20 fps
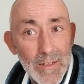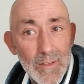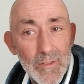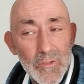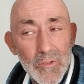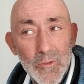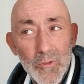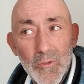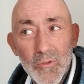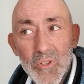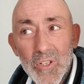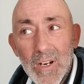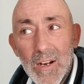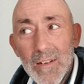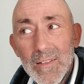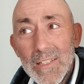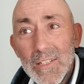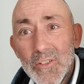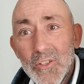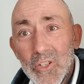So
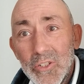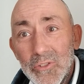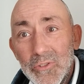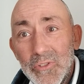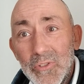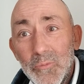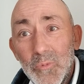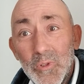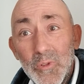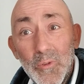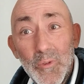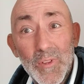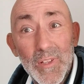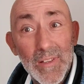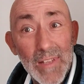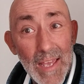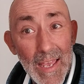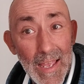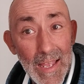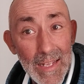Charlie's children will own the
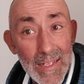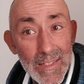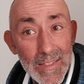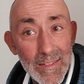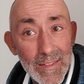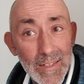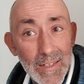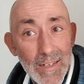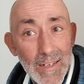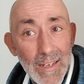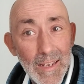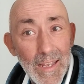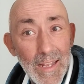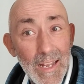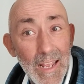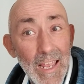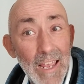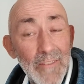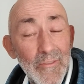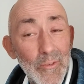land,
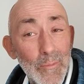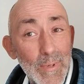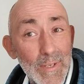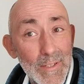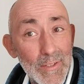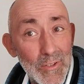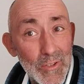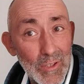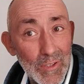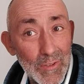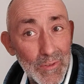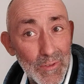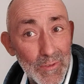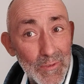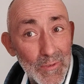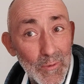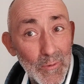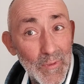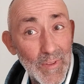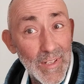and everybody's
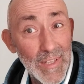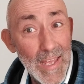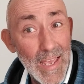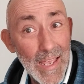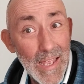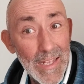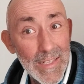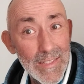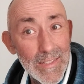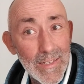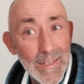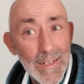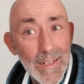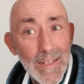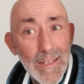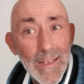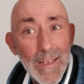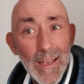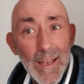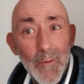children own the land,
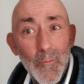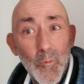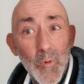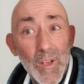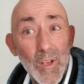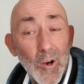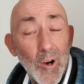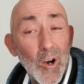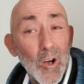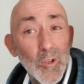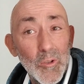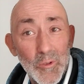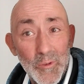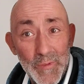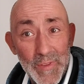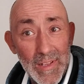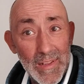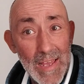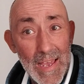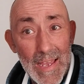and we all
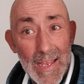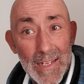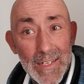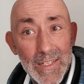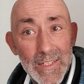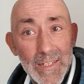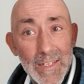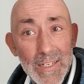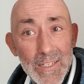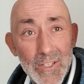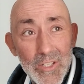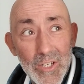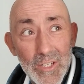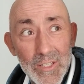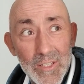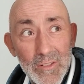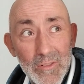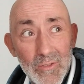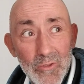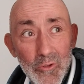own the land. It's
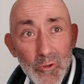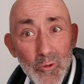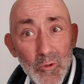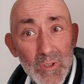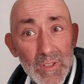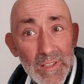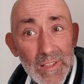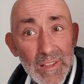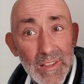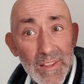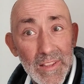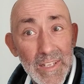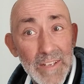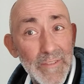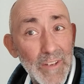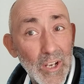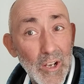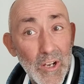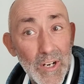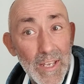just who's
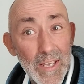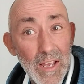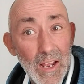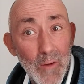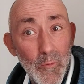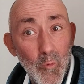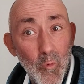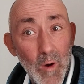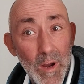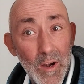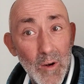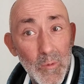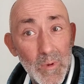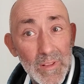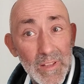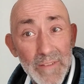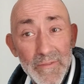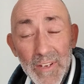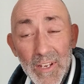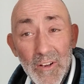living on it, and where are we
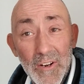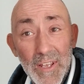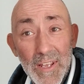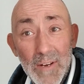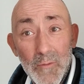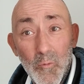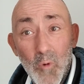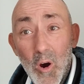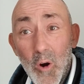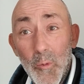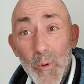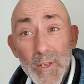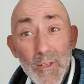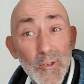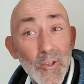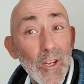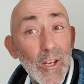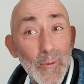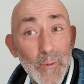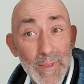living on it, and what are we
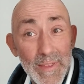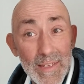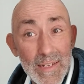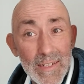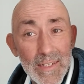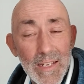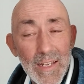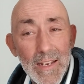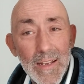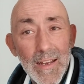doing with it.